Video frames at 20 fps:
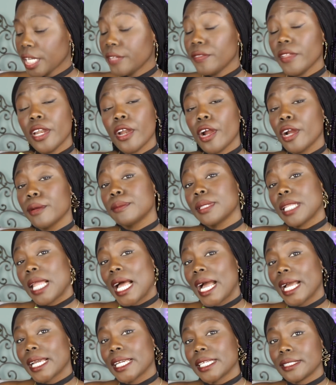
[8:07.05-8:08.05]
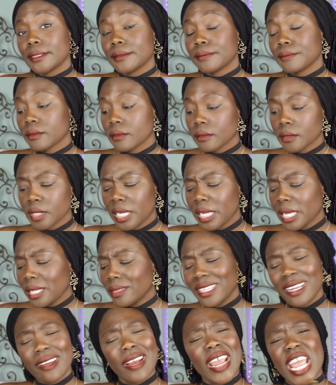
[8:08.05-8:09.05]
that aren't black, and
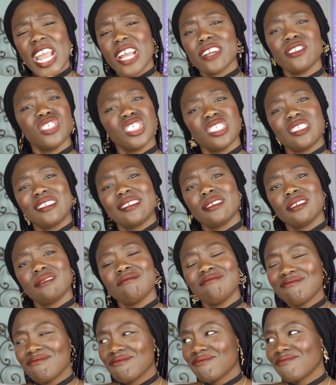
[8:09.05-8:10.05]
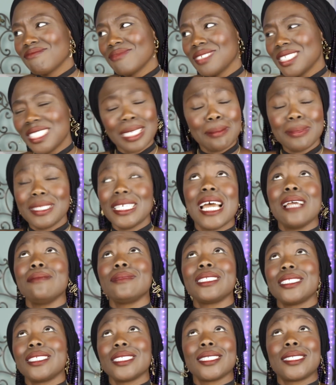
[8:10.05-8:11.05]
their hair just,
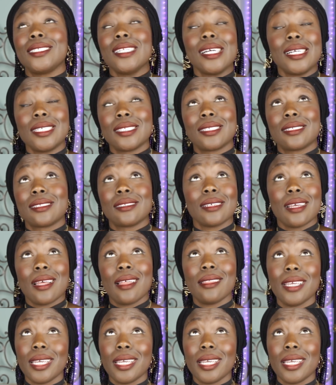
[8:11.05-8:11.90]
sometimes it just does,